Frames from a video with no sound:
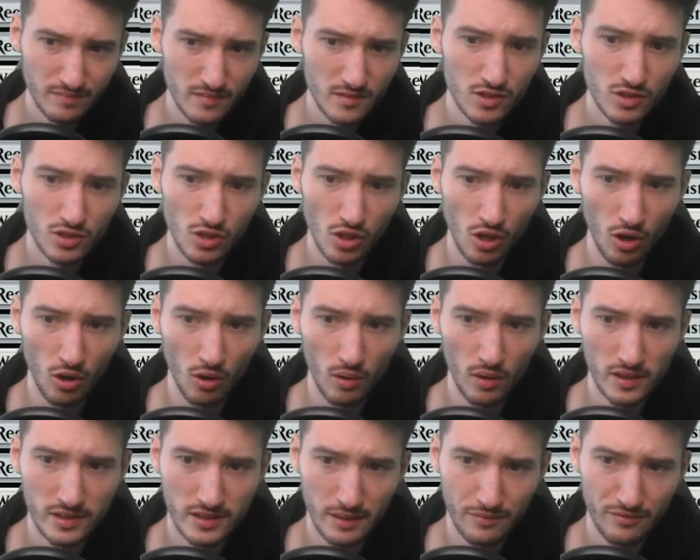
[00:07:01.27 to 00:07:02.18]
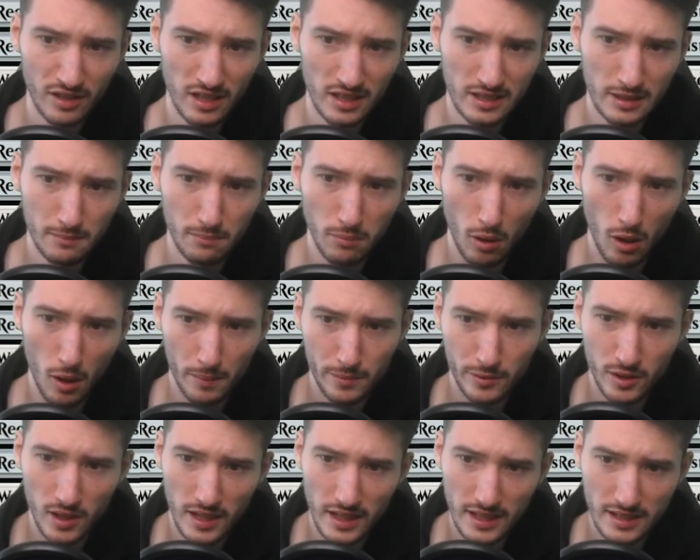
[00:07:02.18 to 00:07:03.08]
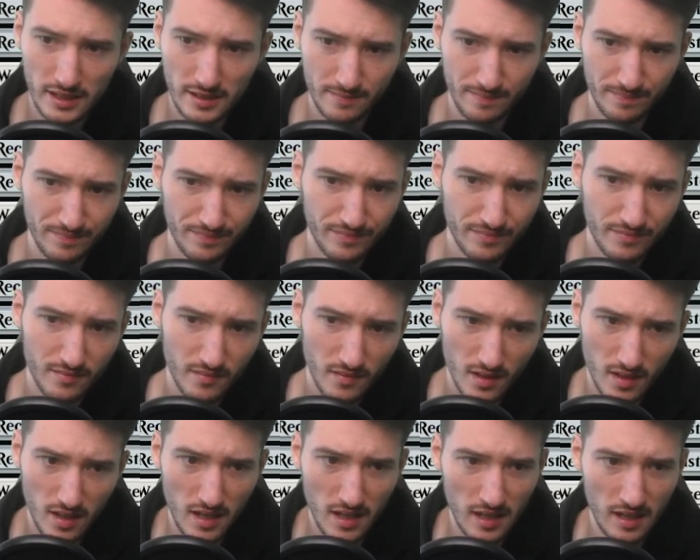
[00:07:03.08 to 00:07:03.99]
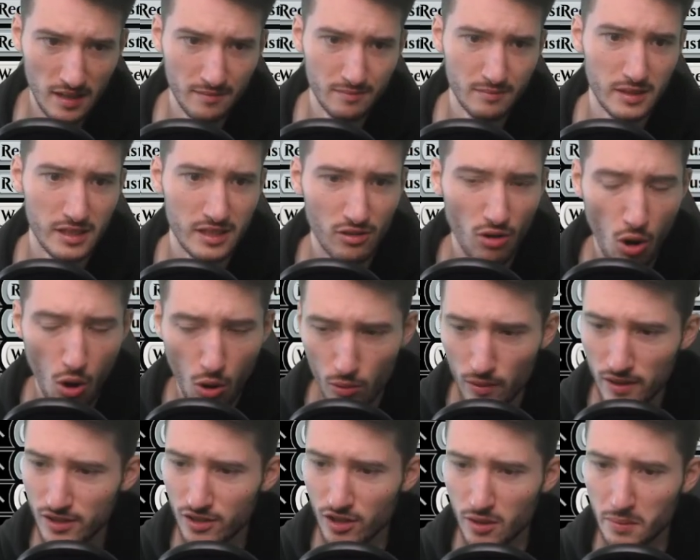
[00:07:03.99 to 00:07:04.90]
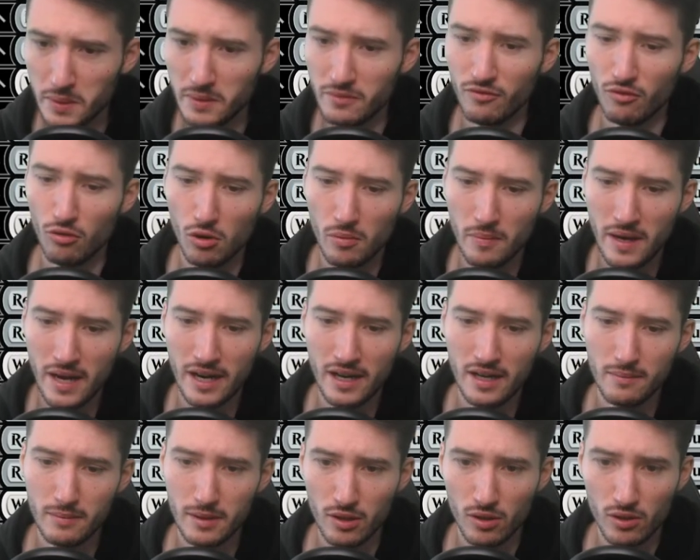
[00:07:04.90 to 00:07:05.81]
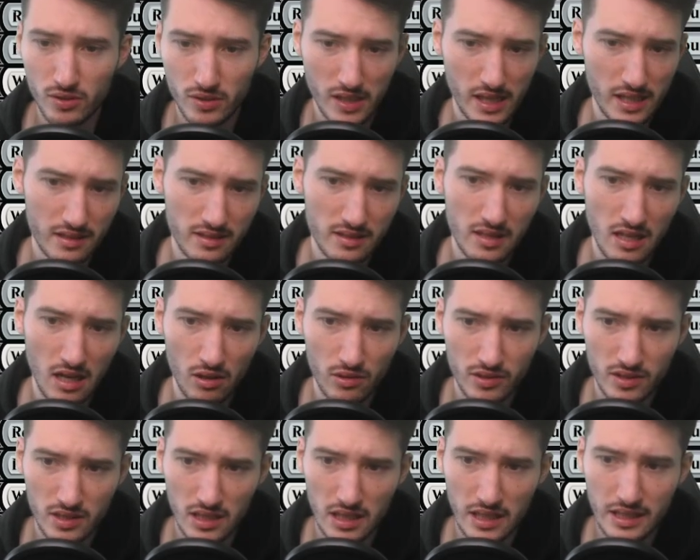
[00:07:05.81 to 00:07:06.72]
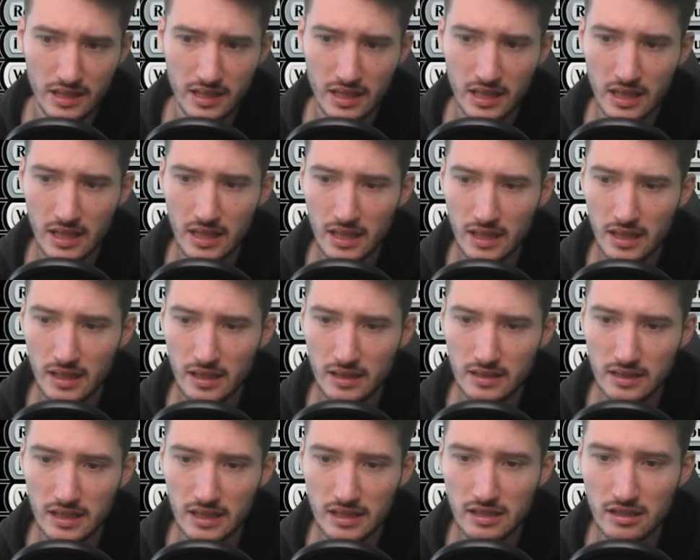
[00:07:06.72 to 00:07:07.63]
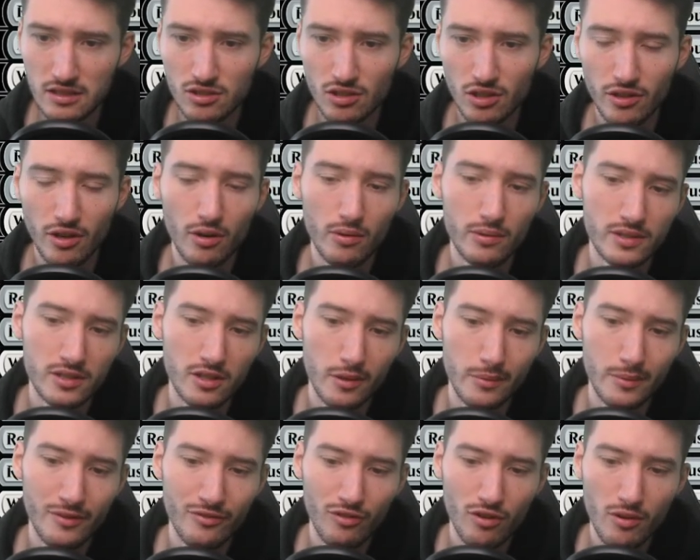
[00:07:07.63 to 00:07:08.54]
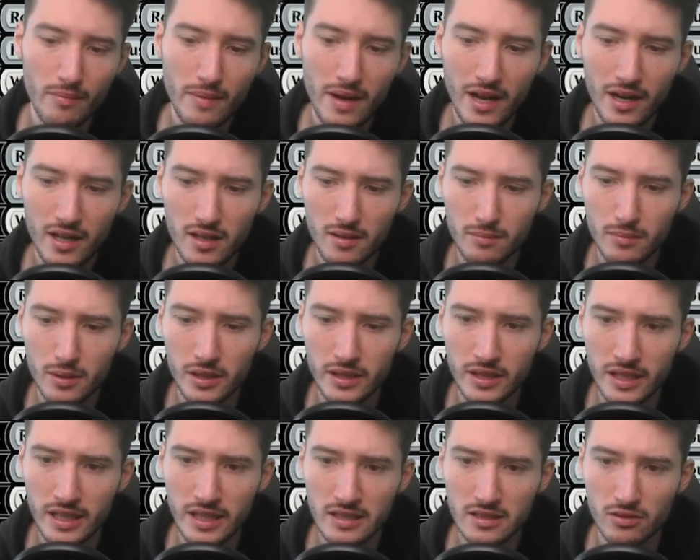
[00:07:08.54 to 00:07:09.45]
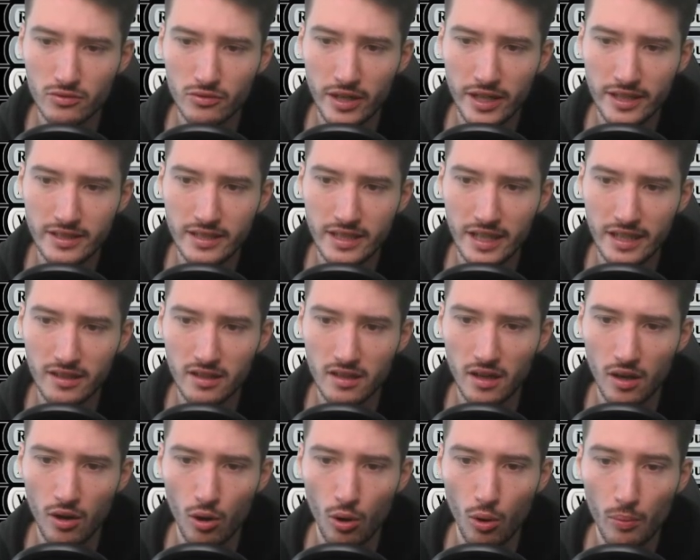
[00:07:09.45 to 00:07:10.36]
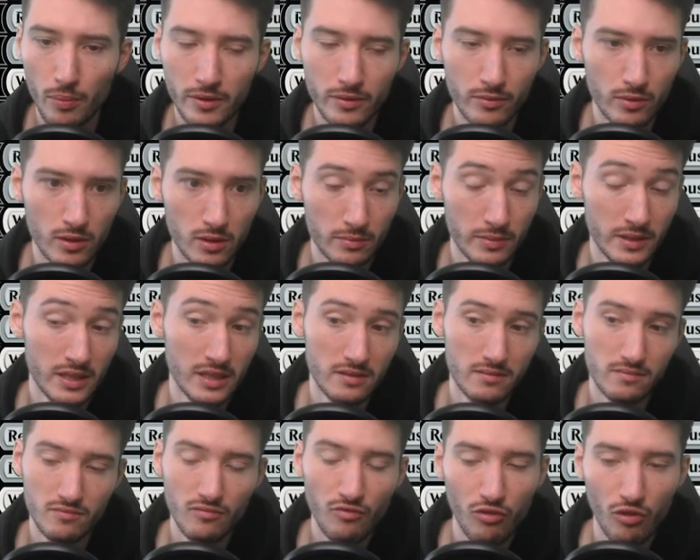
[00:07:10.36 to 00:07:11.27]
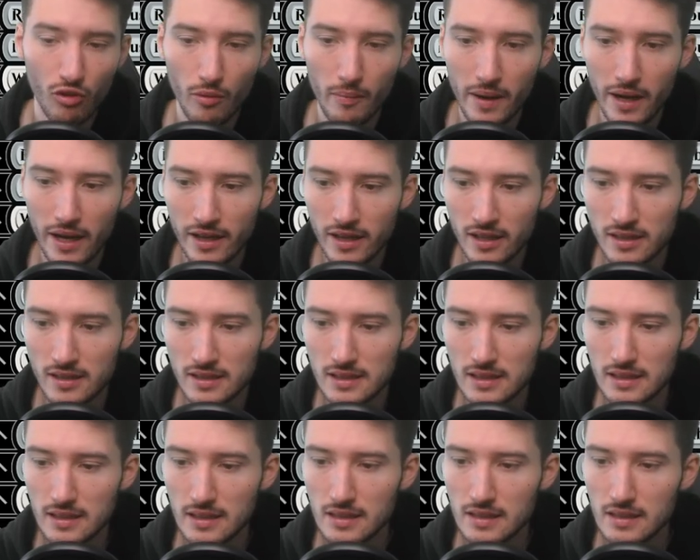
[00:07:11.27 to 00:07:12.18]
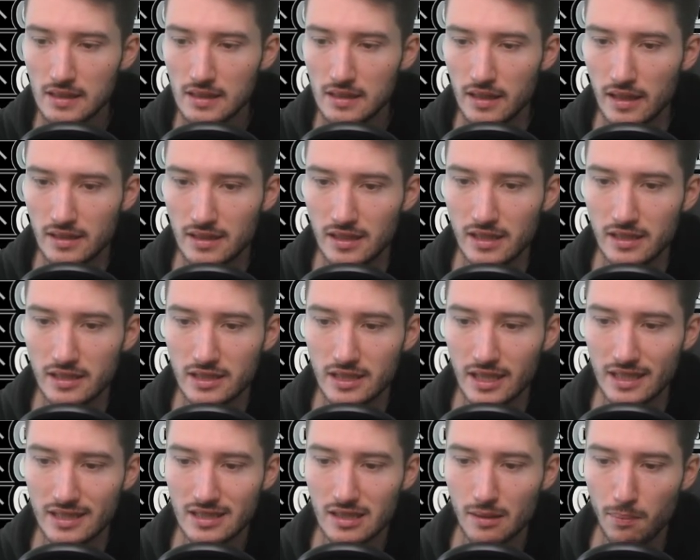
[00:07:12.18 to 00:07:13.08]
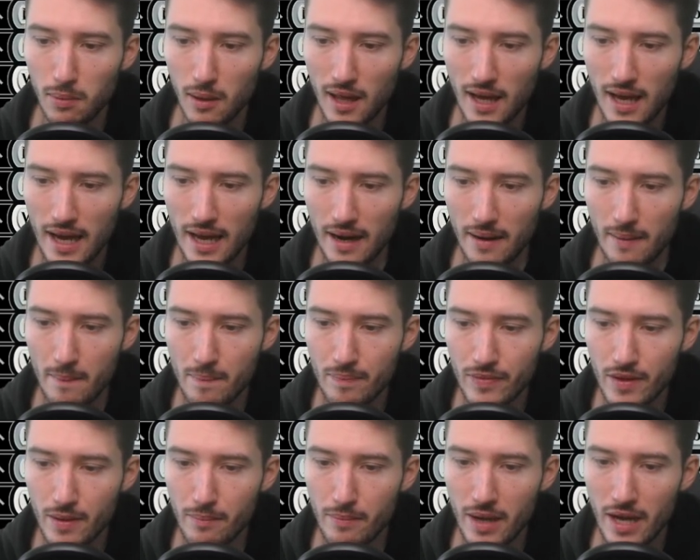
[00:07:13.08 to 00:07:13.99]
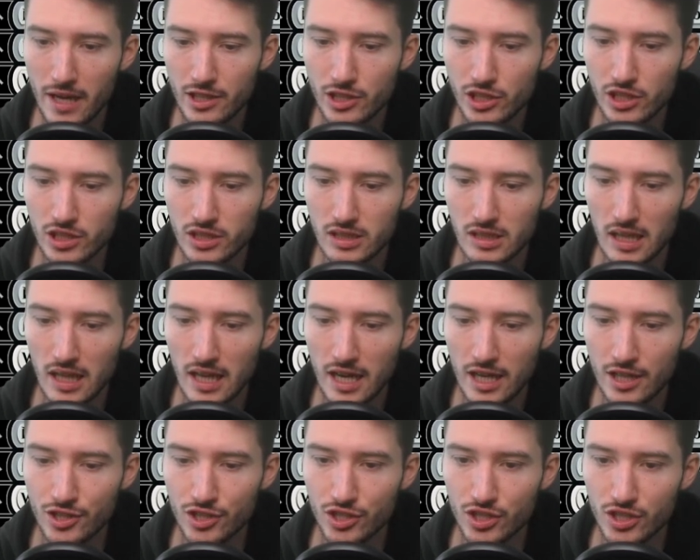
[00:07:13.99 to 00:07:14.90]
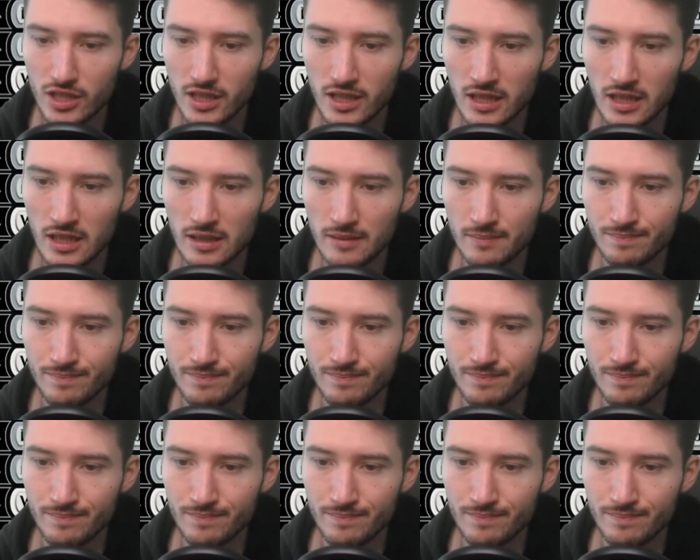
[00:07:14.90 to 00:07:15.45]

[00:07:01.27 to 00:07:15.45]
so something like Depopulate is always gonna be 4 mana, but also has the downside. This is not always going to be 4 mana, but against the right deck, I hope it will be 4 mana. At least that's the plan. Banishing Slash, I